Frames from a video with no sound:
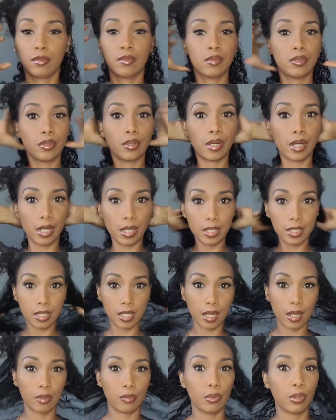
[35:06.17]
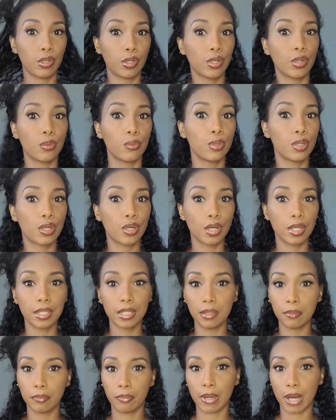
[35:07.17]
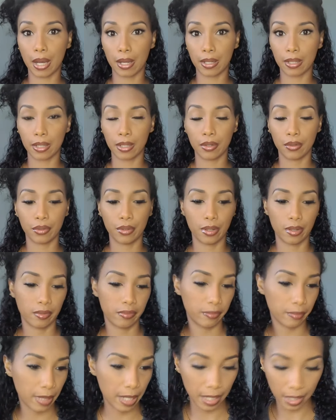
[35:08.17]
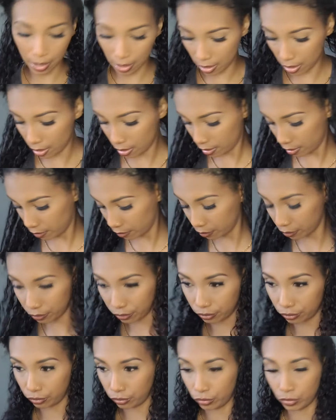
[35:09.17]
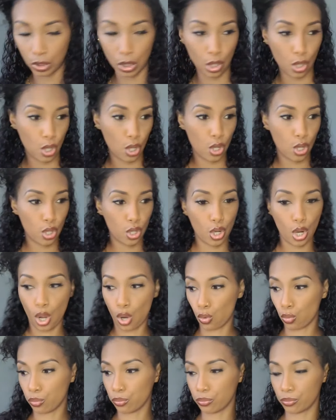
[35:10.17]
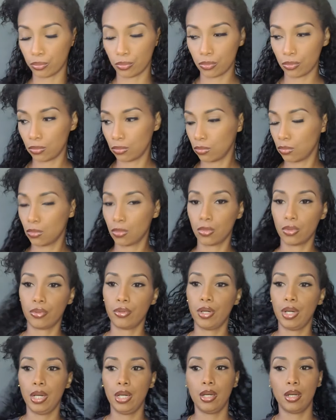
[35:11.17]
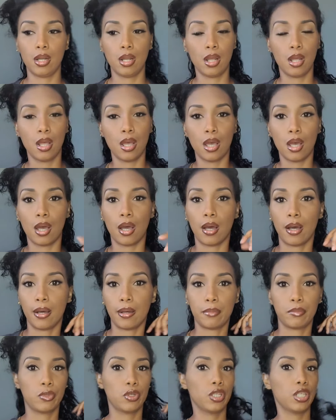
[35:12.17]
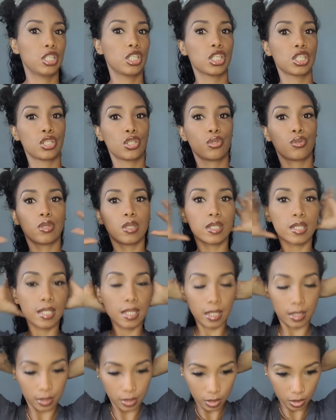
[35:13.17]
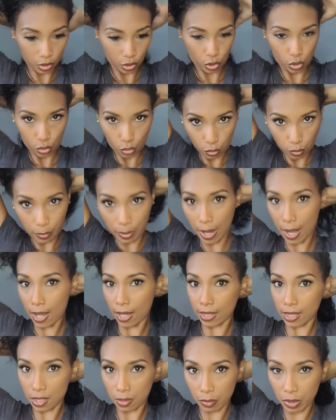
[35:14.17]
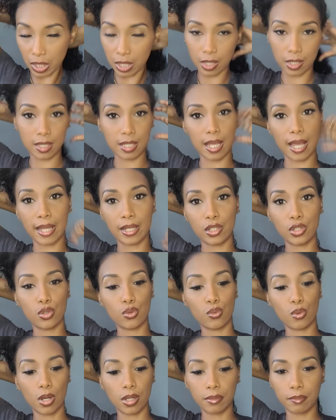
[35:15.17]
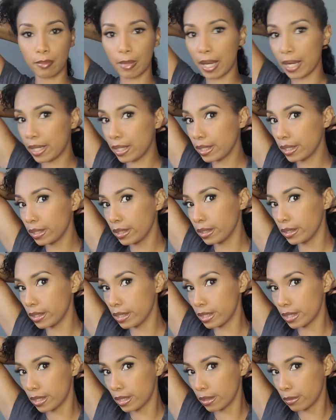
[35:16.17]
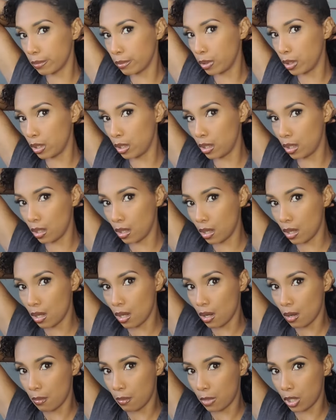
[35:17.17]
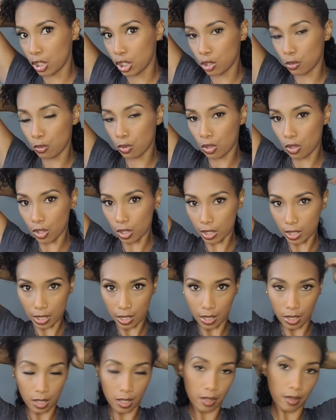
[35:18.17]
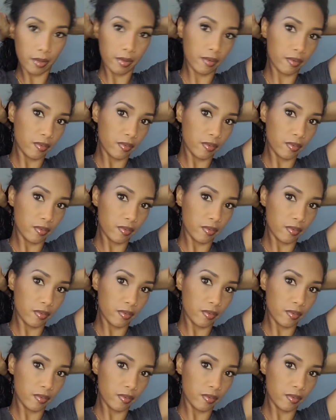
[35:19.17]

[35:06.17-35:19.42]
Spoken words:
Right, and we're gonna work on the back area of my hair now. Right, I'm gonna just do this into 2 parts because I do want my curls to be much more on the